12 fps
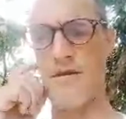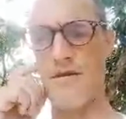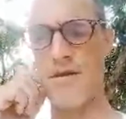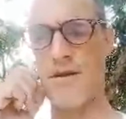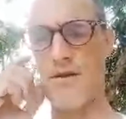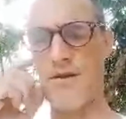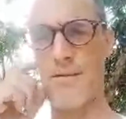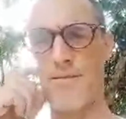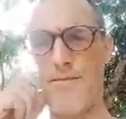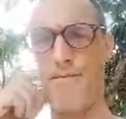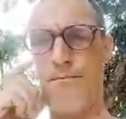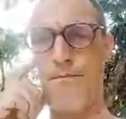the
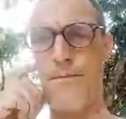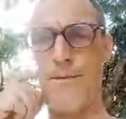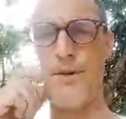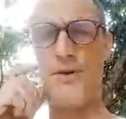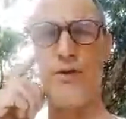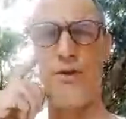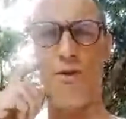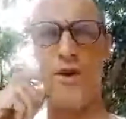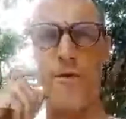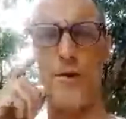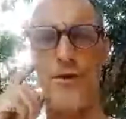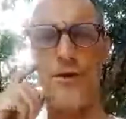
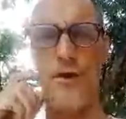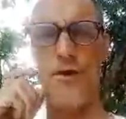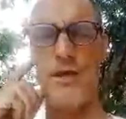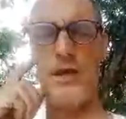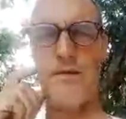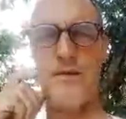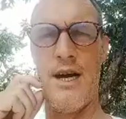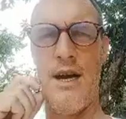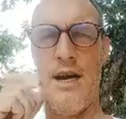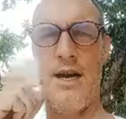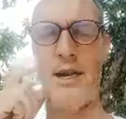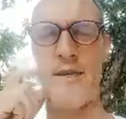Petroleum Authority of
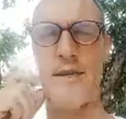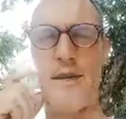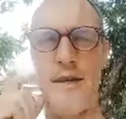Thailand